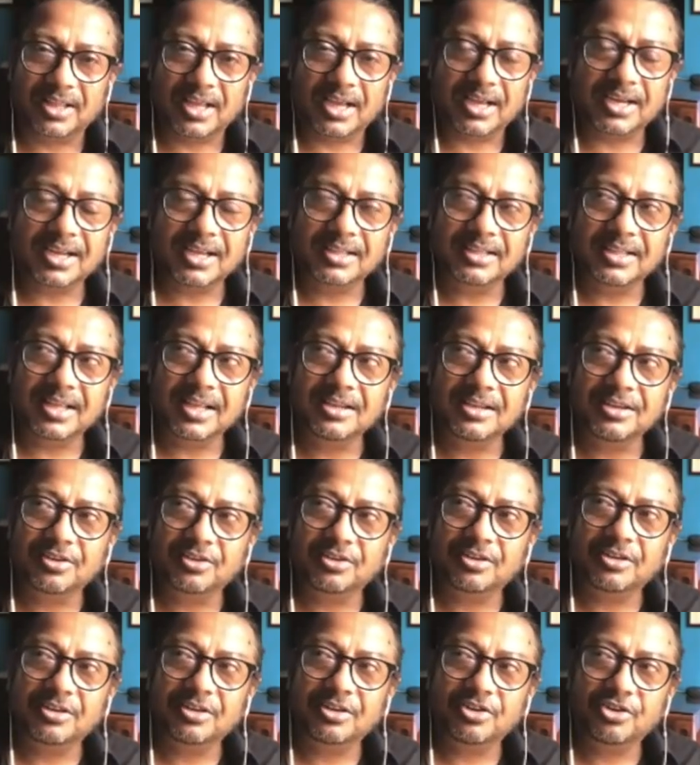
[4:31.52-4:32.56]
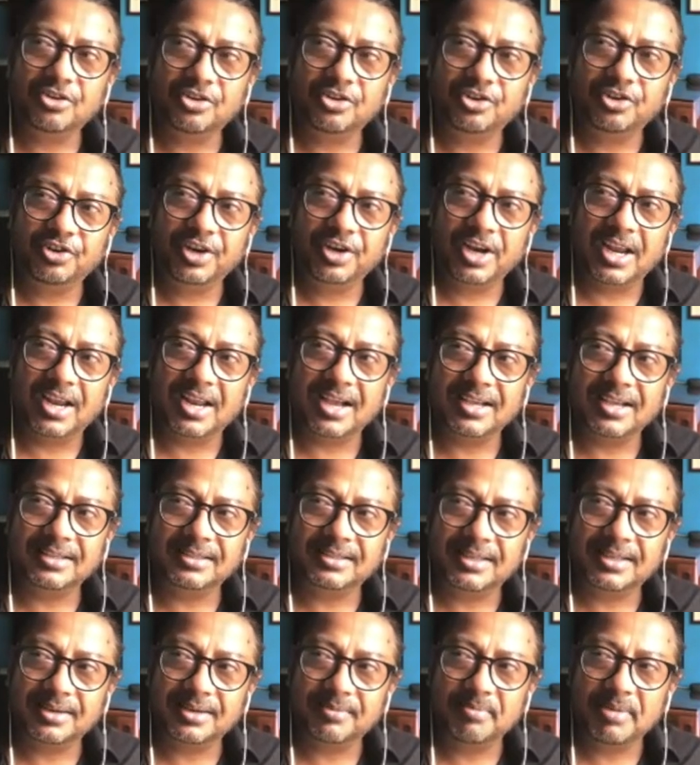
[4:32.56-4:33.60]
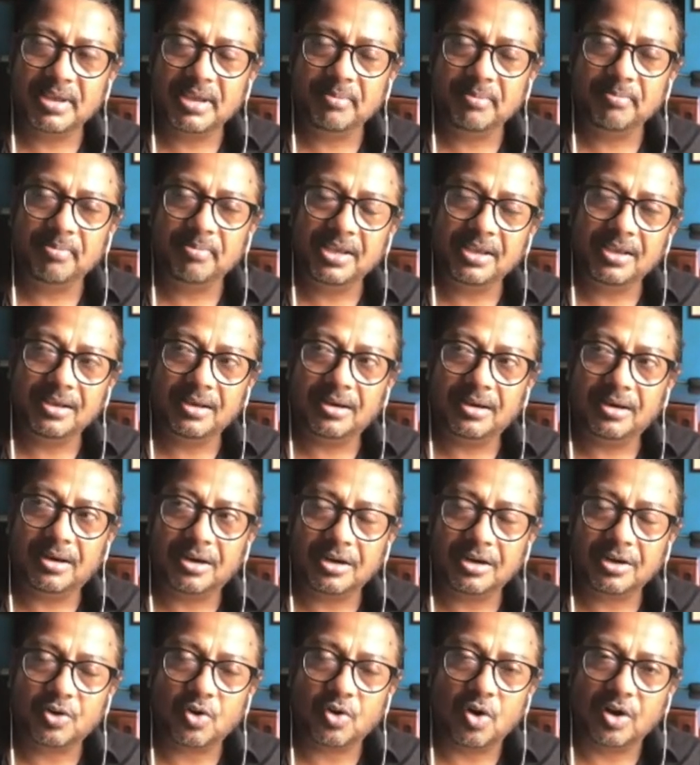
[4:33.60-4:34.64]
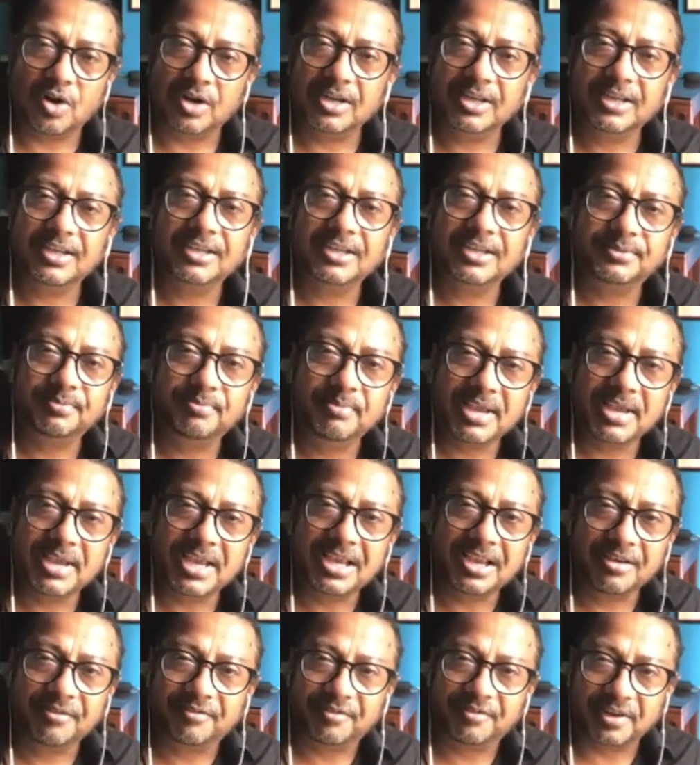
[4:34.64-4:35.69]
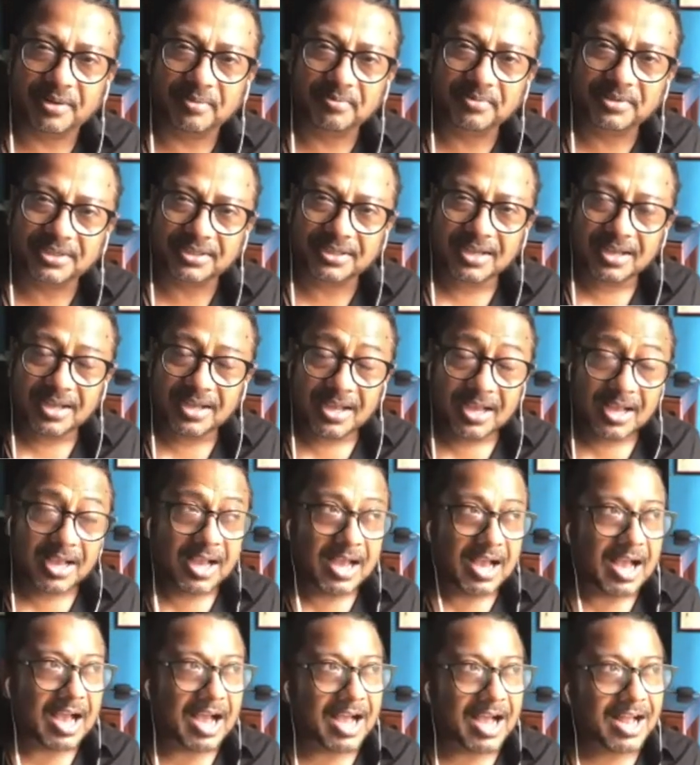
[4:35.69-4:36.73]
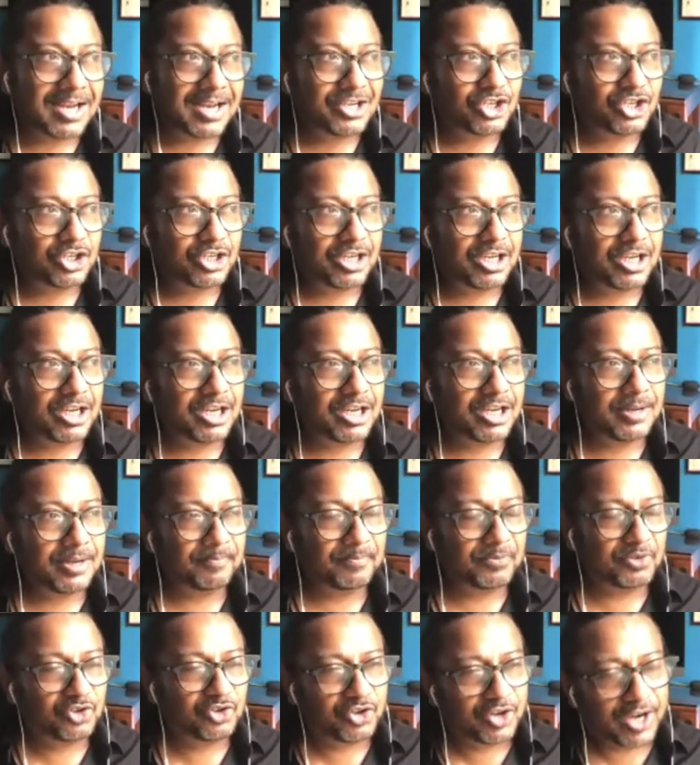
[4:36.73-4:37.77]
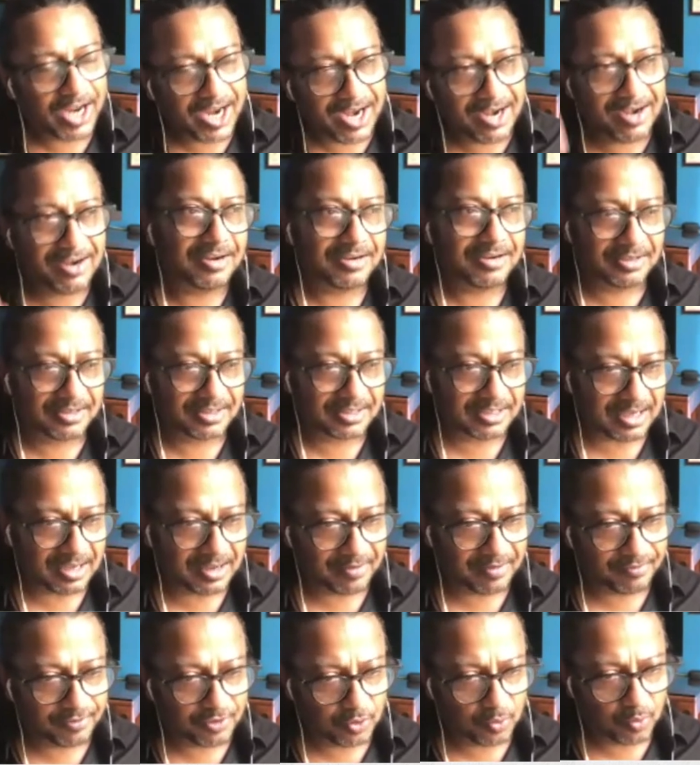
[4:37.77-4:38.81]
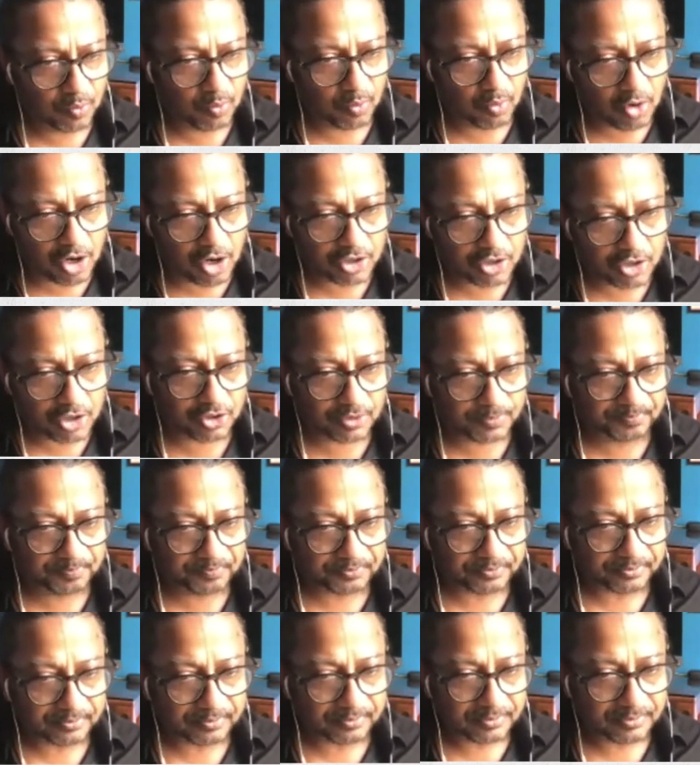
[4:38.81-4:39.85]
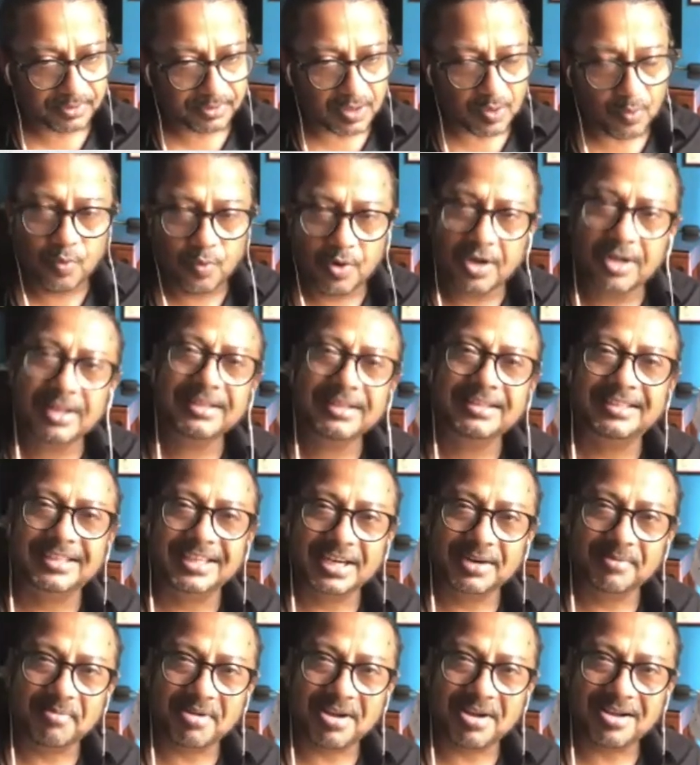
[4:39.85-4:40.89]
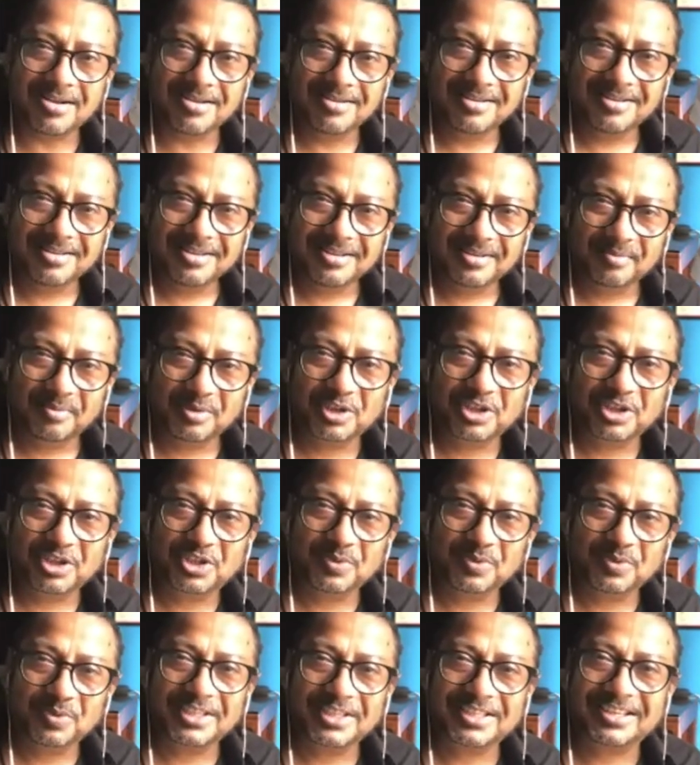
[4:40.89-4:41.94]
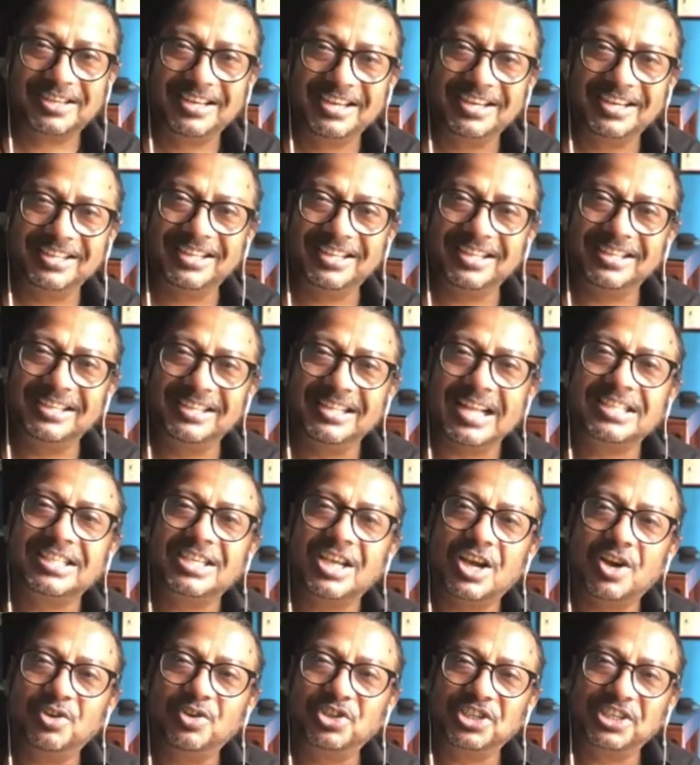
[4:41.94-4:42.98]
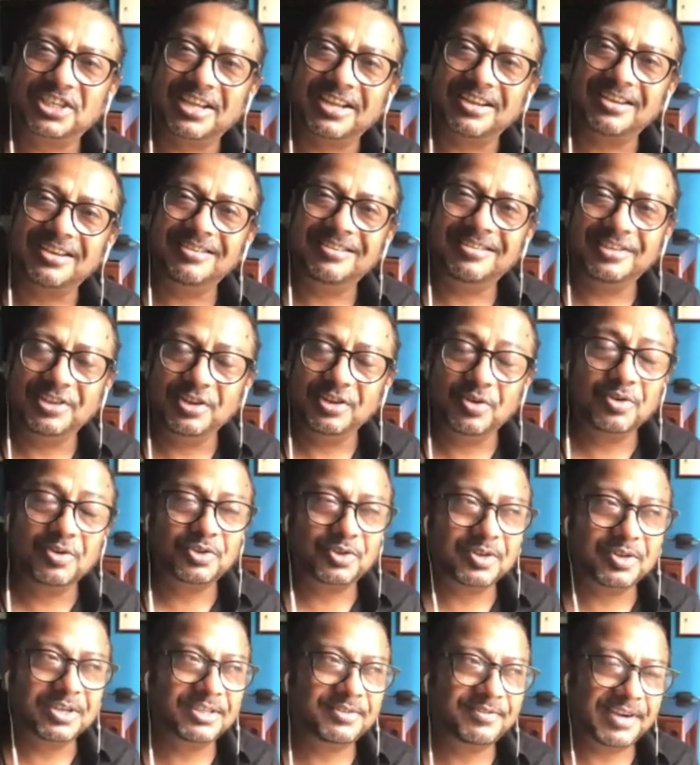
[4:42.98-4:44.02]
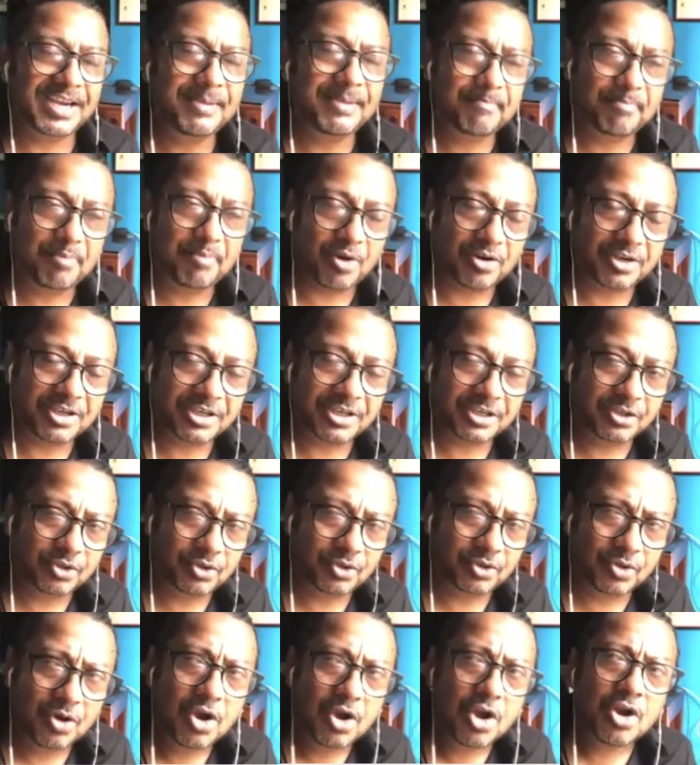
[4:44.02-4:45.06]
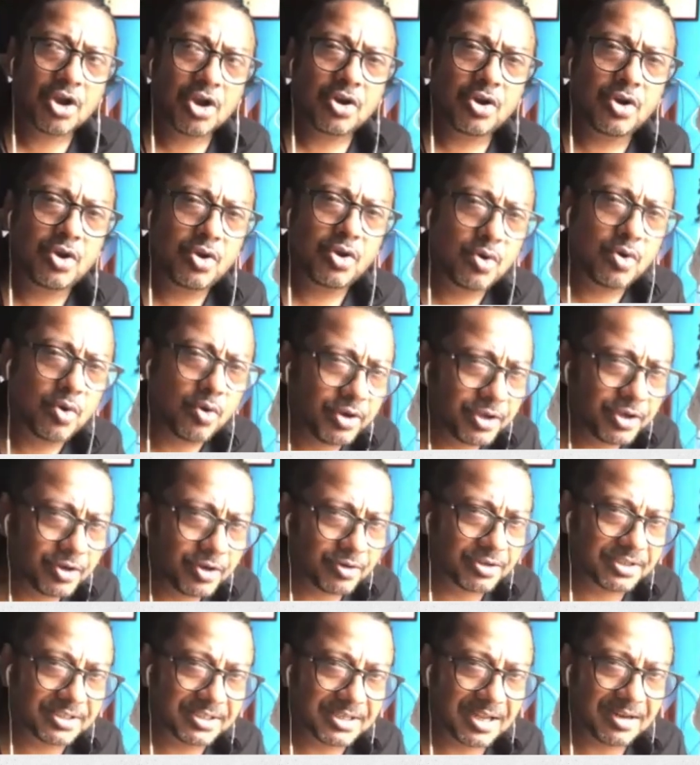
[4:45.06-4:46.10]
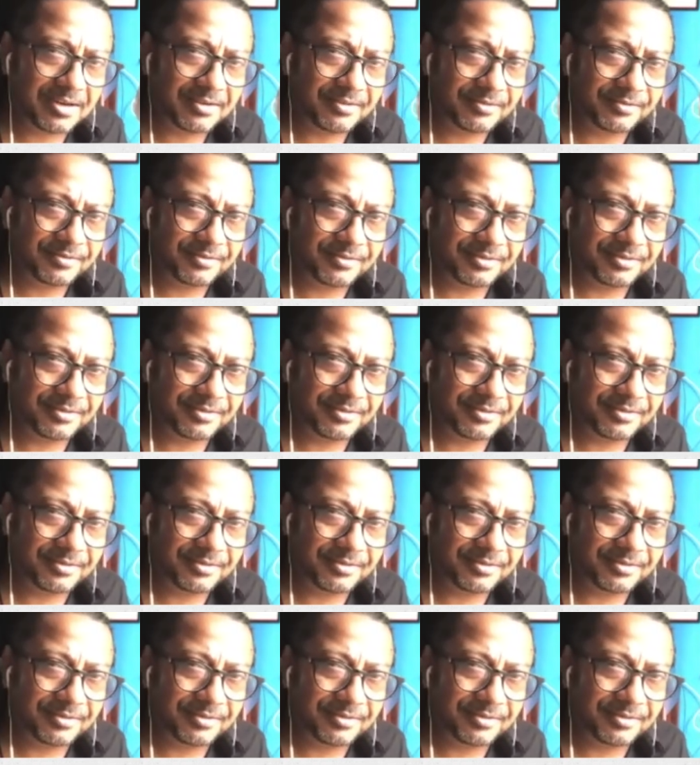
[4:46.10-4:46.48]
that, and then realized that maybe her calling is making films. And she trained herself to watch world cinema because she was clear that that's how she can, you know. So it's very important to know yourself,